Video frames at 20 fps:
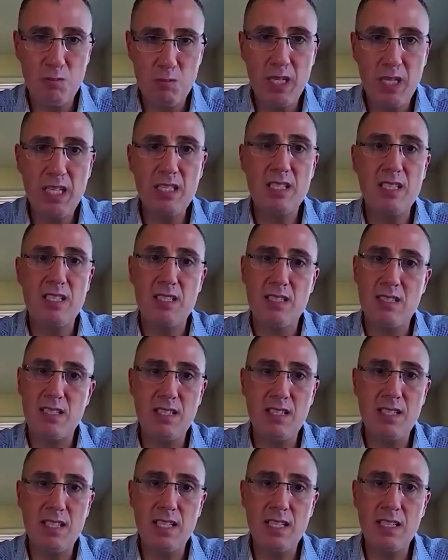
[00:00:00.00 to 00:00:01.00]
patients,
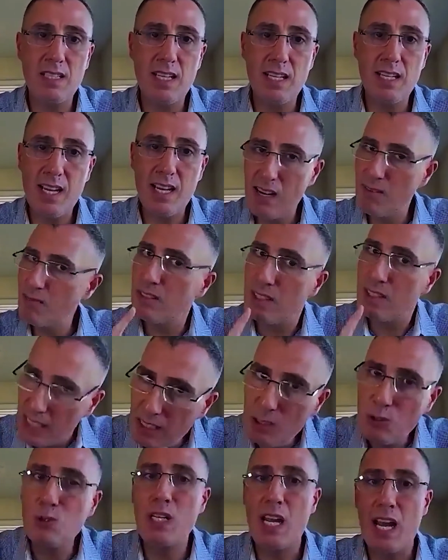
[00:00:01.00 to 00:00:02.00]
and often they
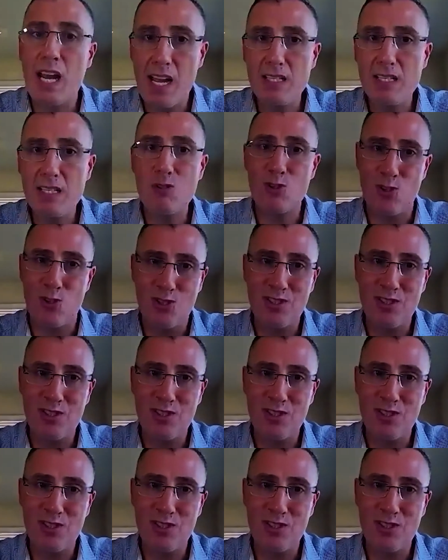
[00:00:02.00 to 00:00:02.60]
know the answer,